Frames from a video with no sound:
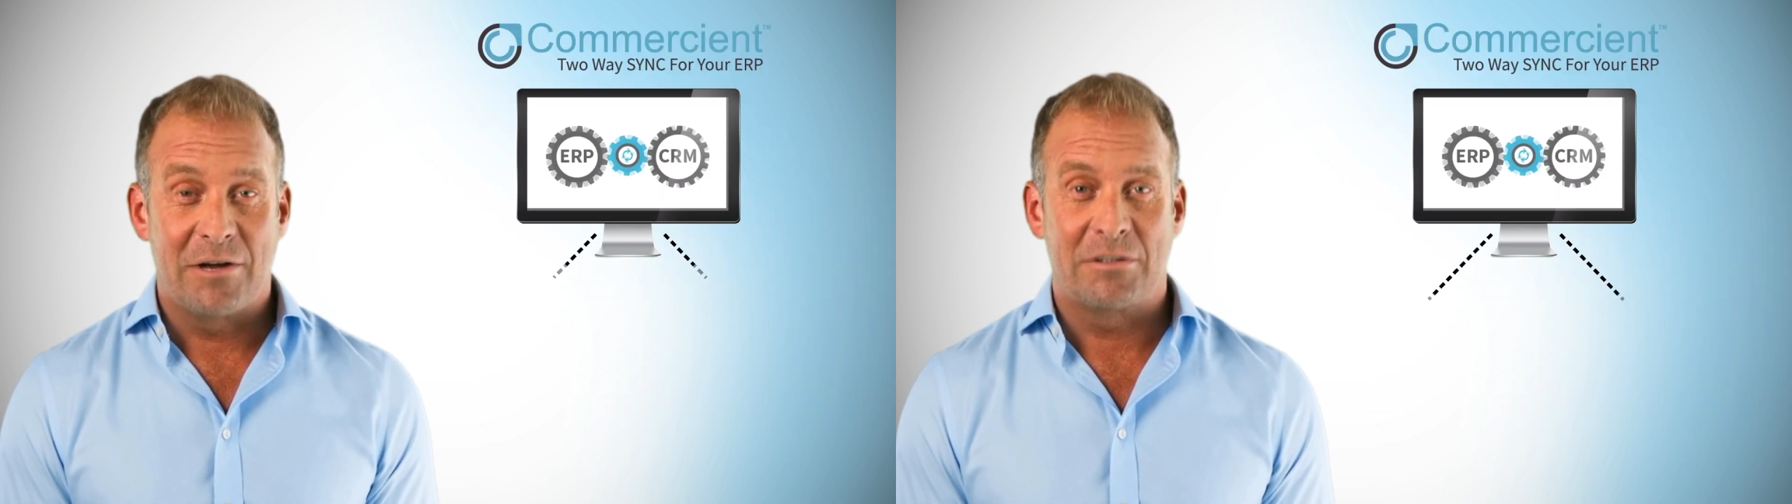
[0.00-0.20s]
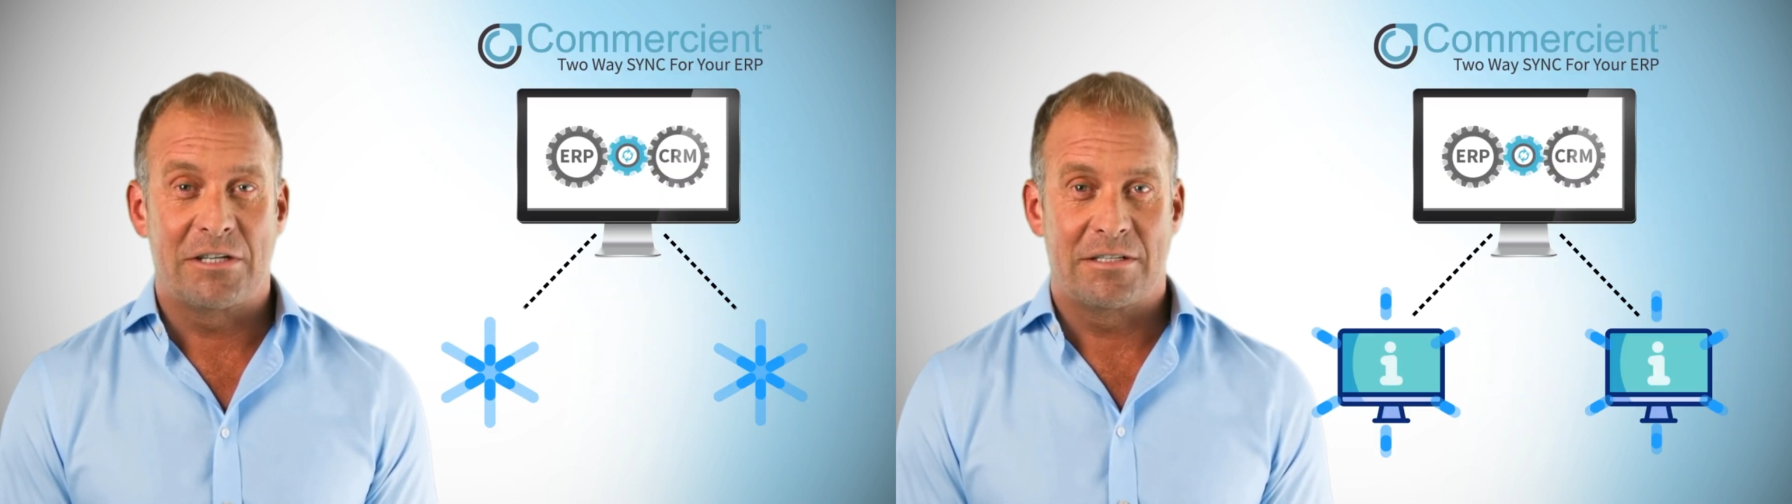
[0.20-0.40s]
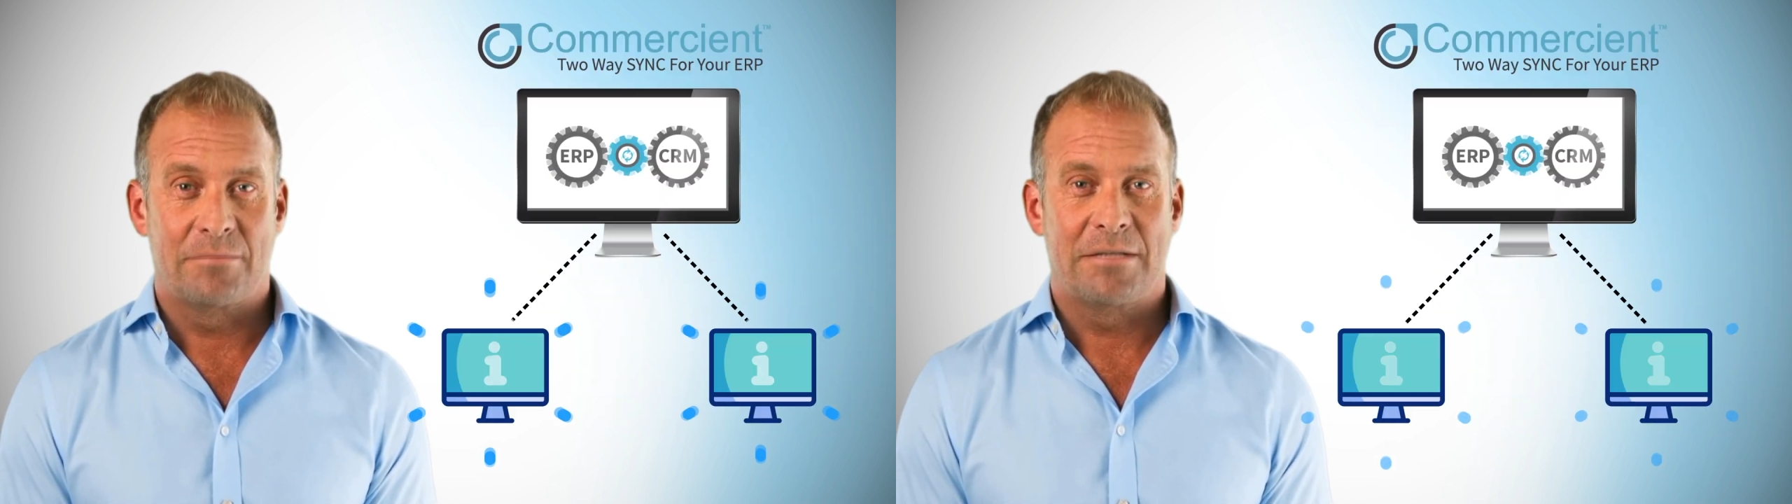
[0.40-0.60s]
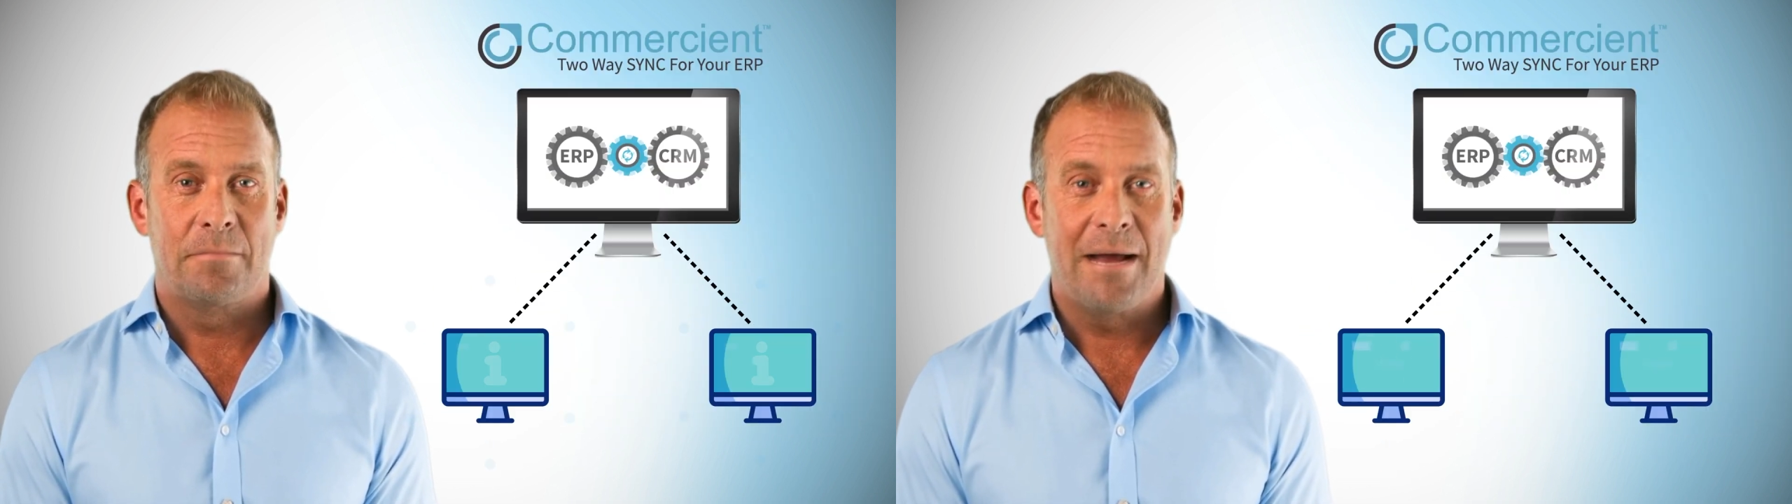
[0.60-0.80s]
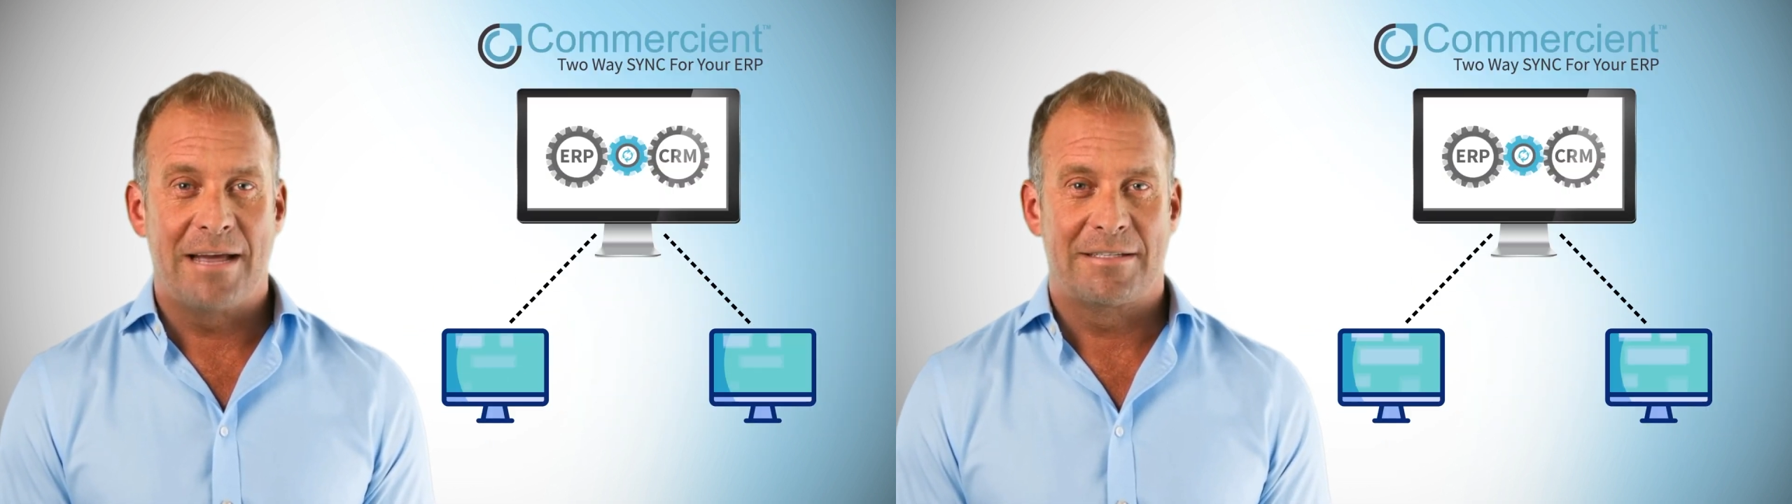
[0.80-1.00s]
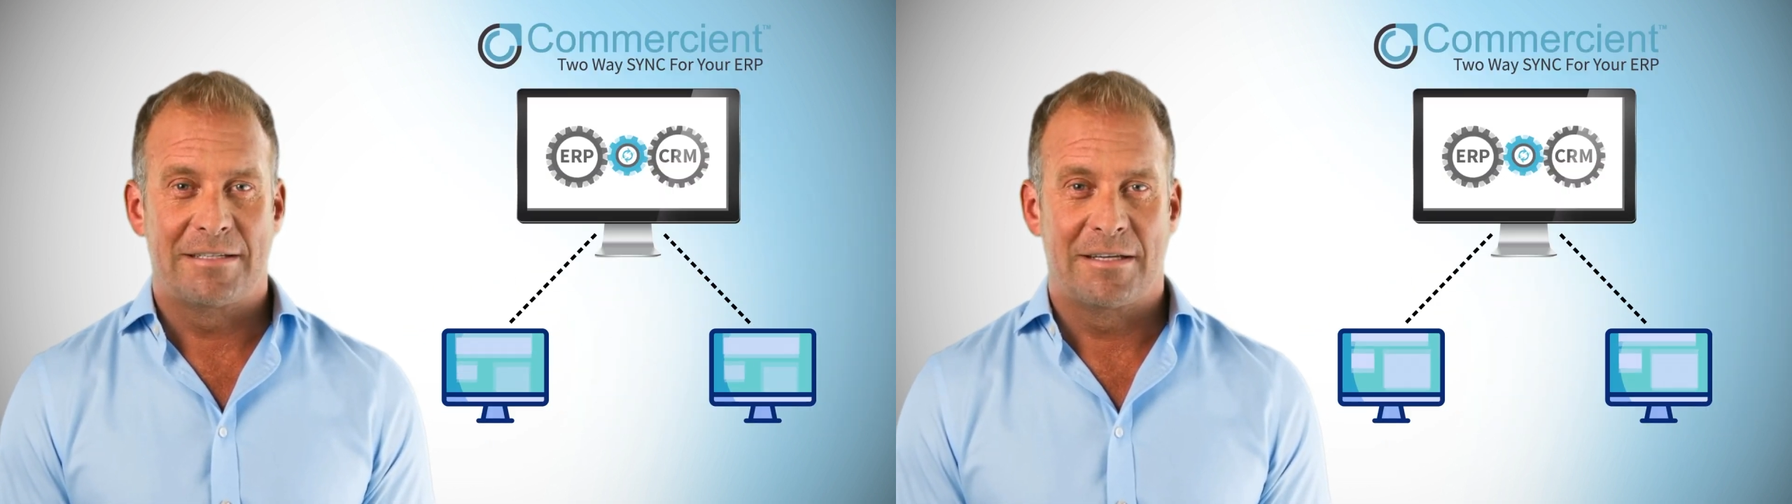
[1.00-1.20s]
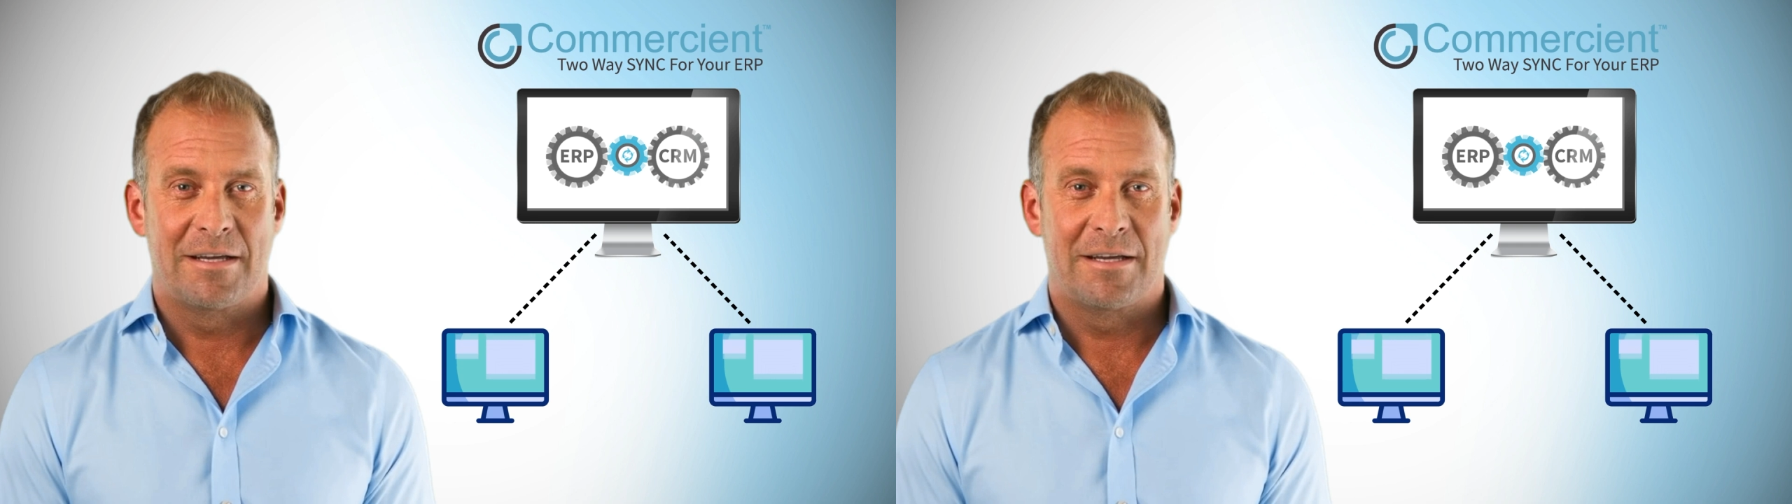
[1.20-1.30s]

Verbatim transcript: your systems in minutes.